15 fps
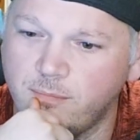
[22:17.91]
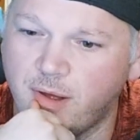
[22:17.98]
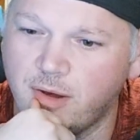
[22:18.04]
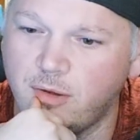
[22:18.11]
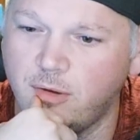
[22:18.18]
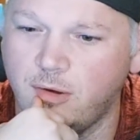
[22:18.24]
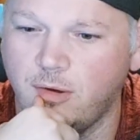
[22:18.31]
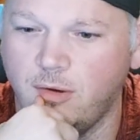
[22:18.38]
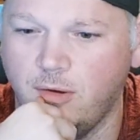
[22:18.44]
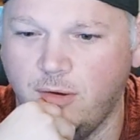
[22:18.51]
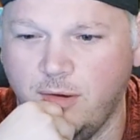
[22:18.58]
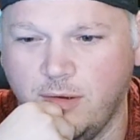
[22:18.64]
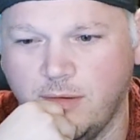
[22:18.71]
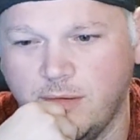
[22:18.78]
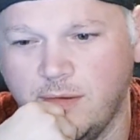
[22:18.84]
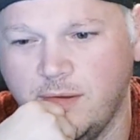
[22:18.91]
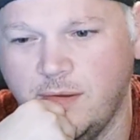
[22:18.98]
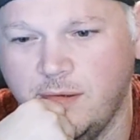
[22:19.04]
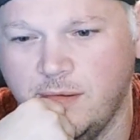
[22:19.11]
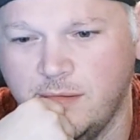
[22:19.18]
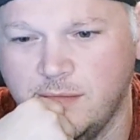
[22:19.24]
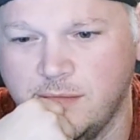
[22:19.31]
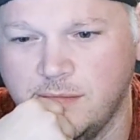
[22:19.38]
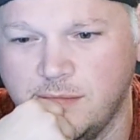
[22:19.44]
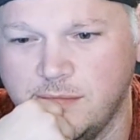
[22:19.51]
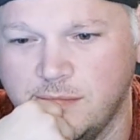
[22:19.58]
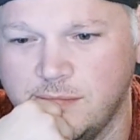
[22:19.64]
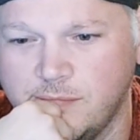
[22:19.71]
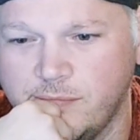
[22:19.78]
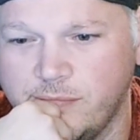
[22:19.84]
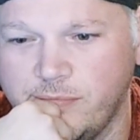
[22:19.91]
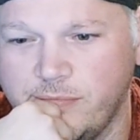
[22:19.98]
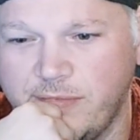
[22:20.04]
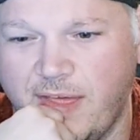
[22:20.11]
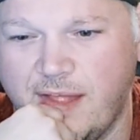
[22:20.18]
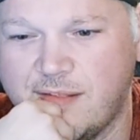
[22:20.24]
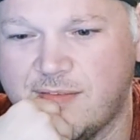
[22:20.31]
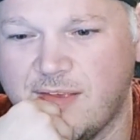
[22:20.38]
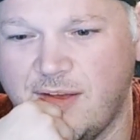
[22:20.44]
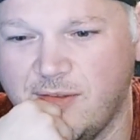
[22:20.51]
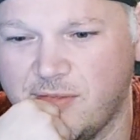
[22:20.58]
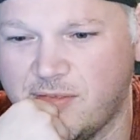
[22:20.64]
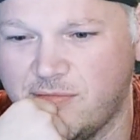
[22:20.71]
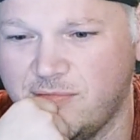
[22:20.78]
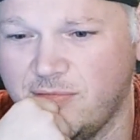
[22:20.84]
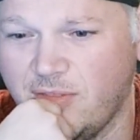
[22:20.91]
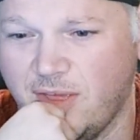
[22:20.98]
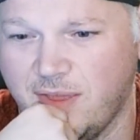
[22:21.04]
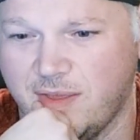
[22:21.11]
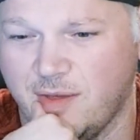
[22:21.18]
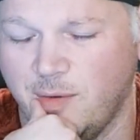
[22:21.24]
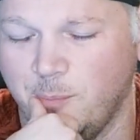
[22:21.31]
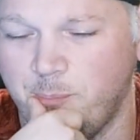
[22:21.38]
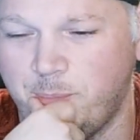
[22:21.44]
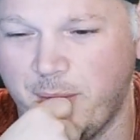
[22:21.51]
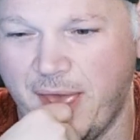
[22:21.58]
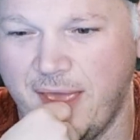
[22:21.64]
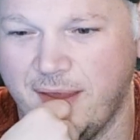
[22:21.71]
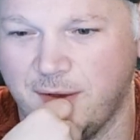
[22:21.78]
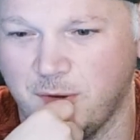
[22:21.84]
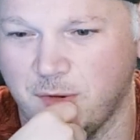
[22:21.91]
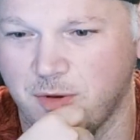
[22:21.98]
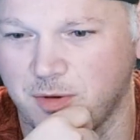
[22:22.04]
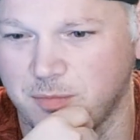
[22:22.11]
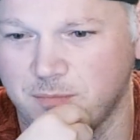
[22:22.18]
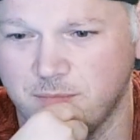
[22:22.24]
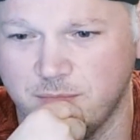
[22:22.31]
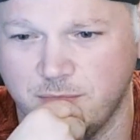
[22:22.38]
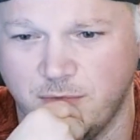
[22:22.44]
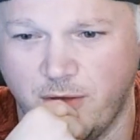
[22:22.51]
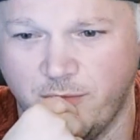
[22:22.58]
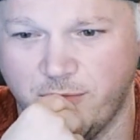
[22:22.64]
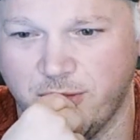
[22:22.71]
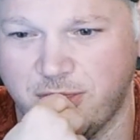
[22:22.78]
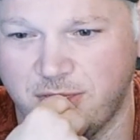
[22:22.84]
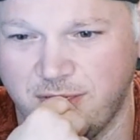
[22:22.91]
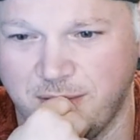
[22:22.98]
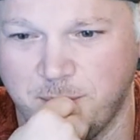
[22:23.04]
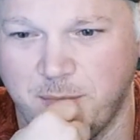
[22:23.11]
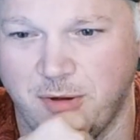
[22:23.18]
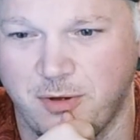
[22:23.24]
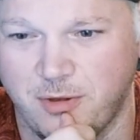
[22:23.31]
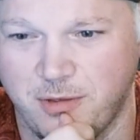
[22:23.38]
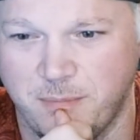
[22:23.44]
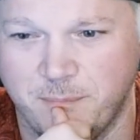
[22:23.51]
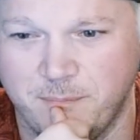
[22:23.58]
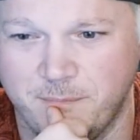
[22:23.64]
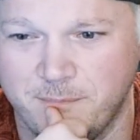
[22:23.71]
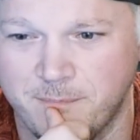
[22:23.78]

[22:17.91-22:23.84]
Oh, that sounds like a banger of a thing, Beardy.